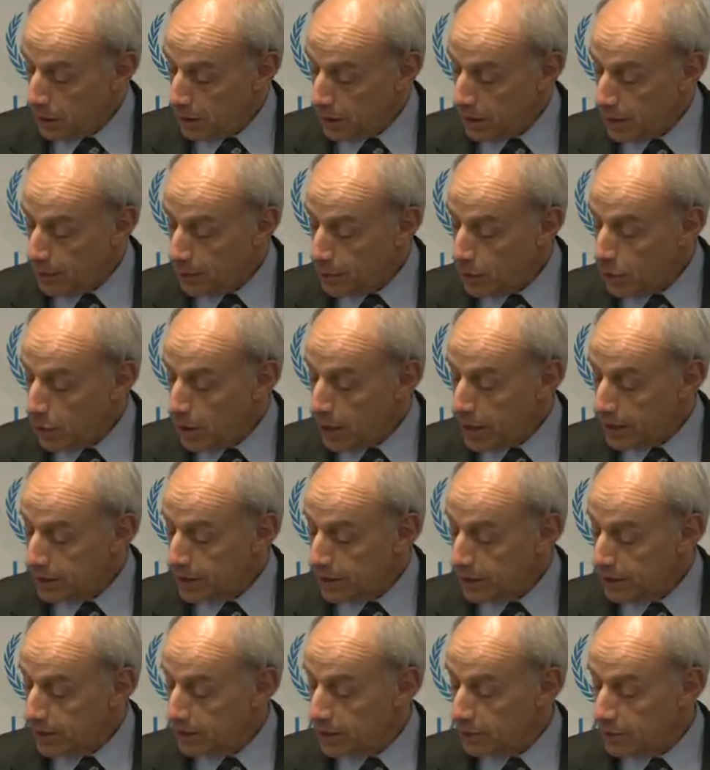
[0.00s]
TEPCO has
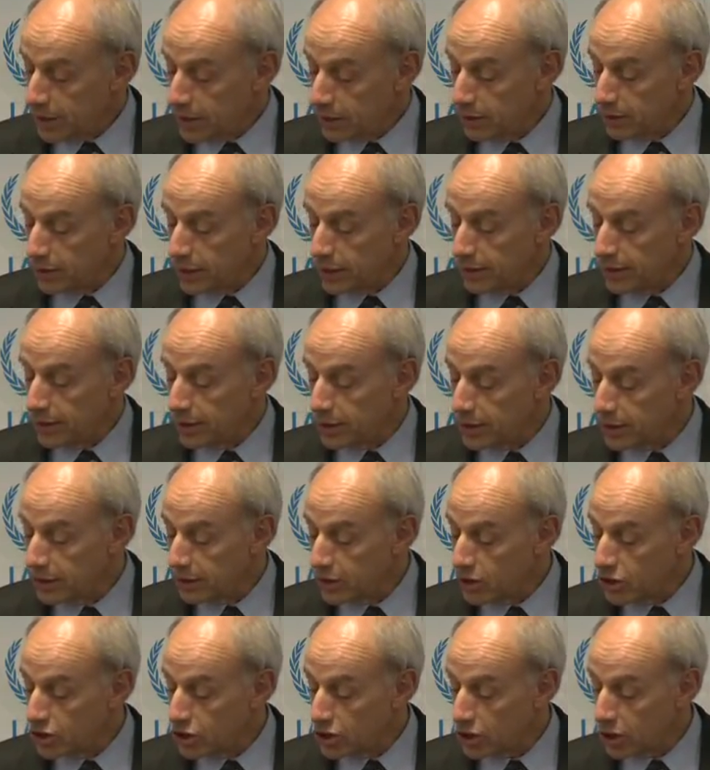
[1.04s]
estimated that these
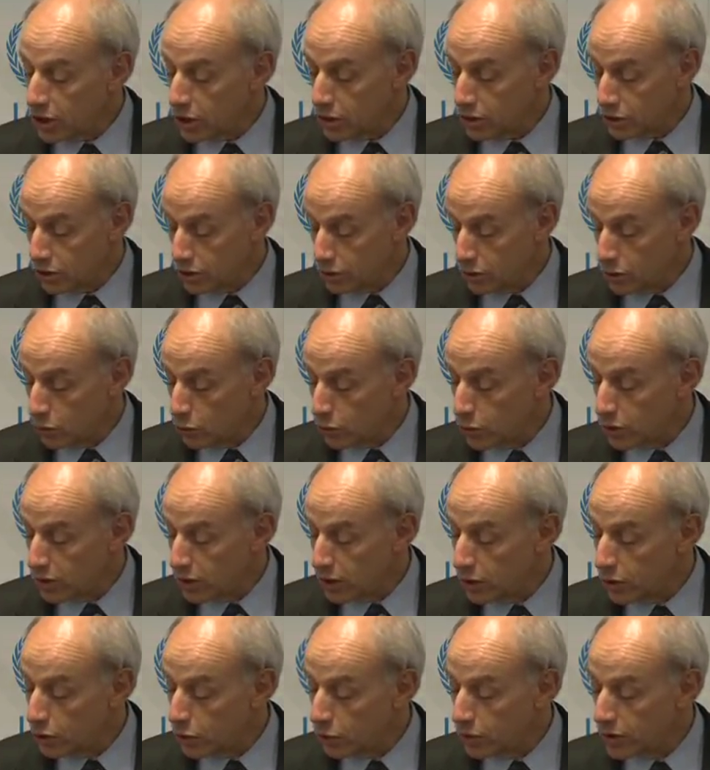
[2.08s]
discharges would
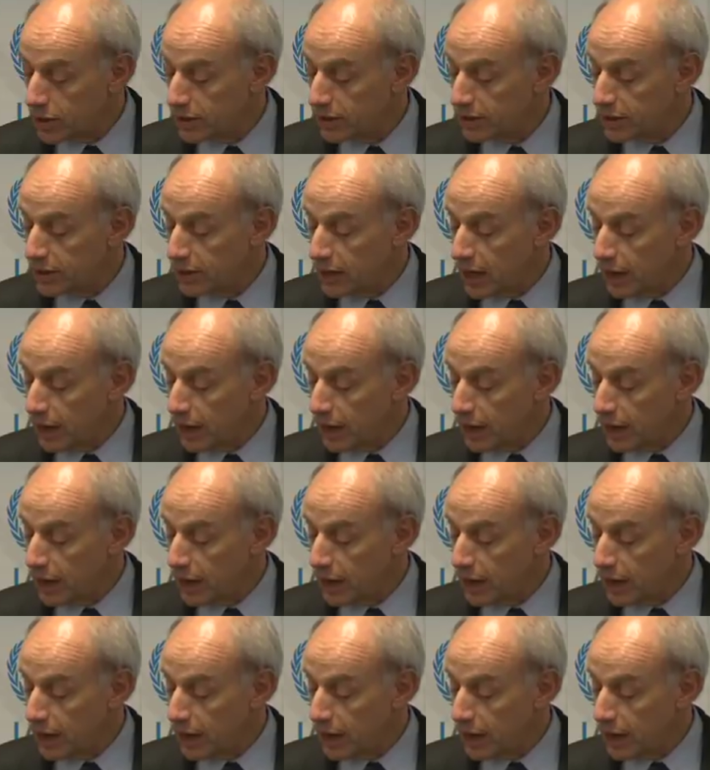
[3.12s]
increase the